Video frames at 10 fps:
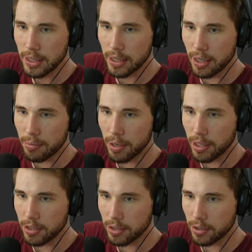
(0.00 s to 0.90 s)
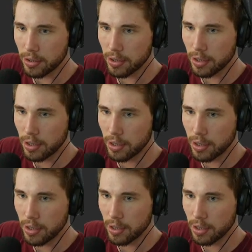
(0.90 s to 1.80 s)
game manager dot
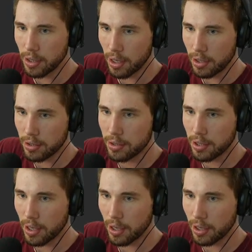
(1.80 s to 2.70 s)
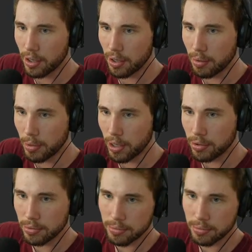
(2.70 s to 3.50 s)
get tank amount.